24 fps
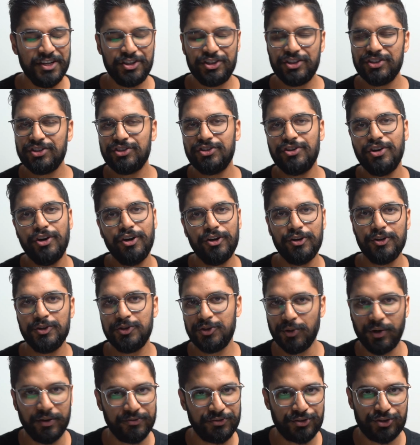it just turns
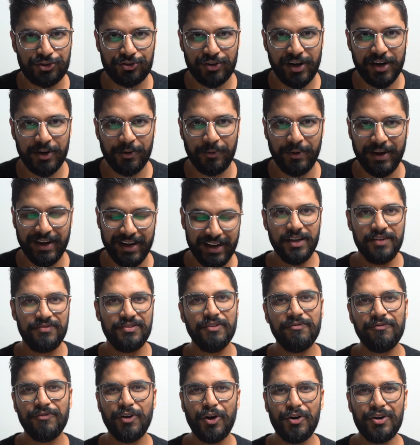you off straight away. If
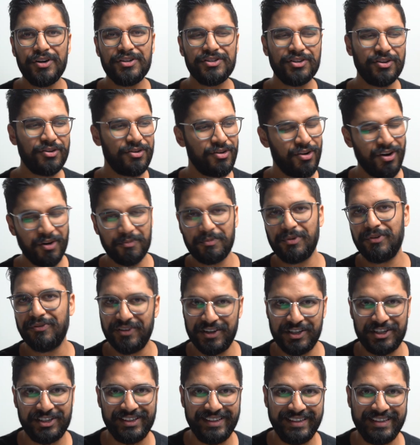the photos are not
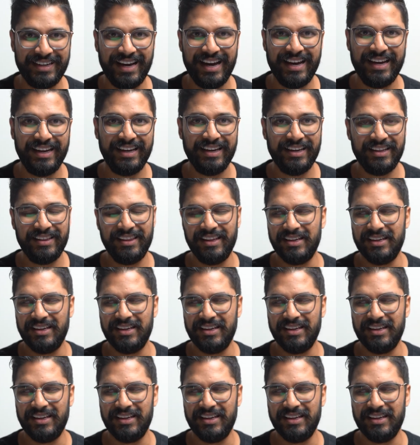professionally taken,